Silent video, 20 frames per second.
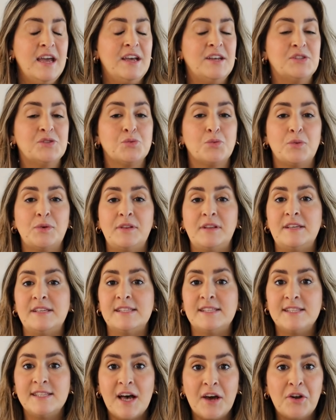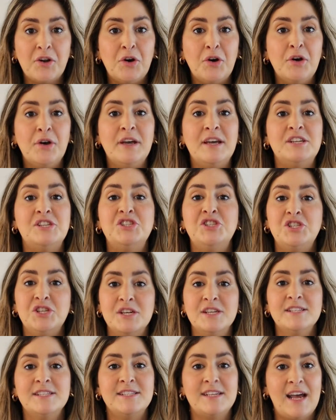It's really subtle. It
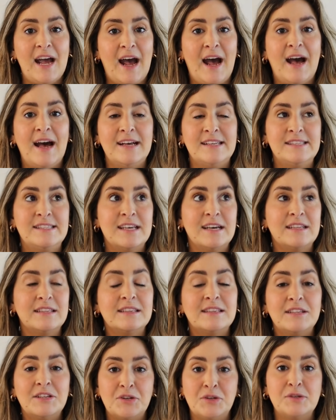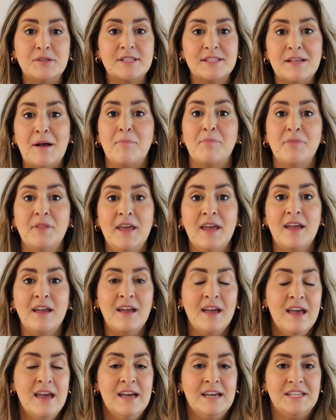just adds a little
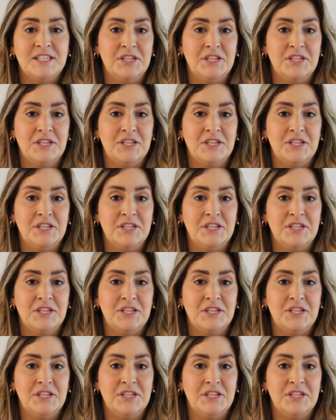something